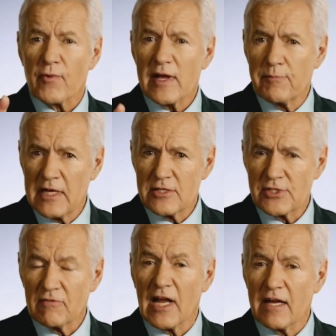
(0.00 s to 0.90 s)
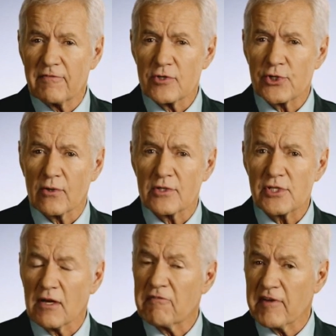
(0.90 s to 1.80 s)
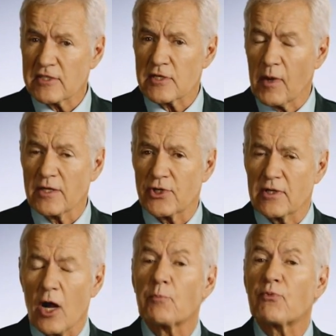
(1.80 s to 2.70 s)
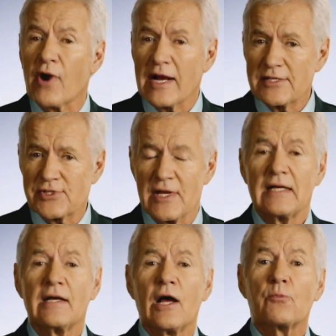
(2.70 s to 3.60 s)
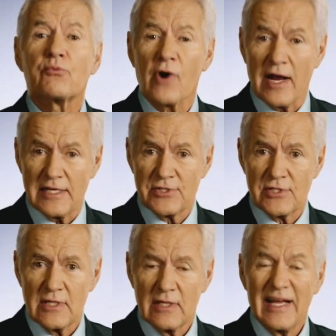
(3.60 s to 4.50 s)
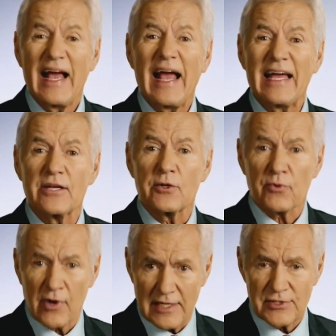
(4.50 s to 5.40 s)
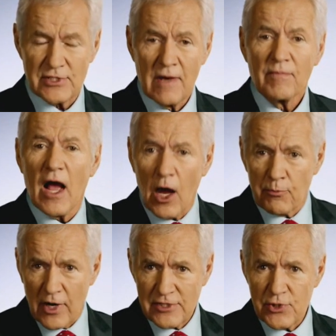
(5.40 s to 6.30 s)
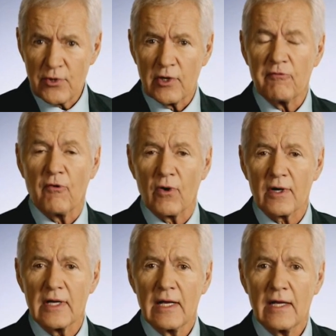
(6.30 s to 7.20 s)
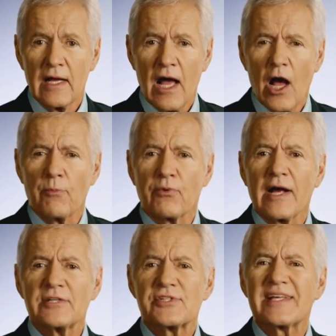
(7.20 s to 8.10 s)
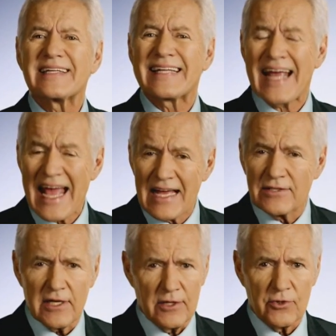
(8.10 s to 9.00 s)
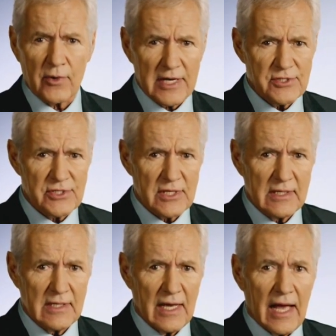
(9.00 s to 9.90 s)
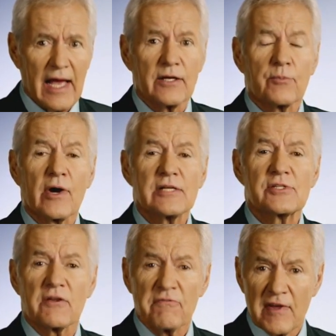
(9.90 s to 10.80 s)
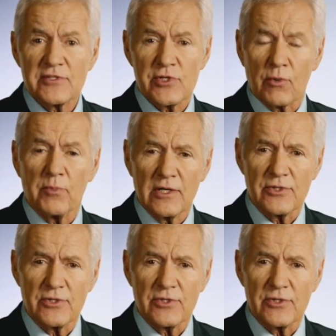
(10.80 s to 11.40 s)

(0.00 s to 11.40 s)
P's of life insurance on a fixed budget are price, price, and price. A price you can afford, a price that can't increase, and a price that fits your budget.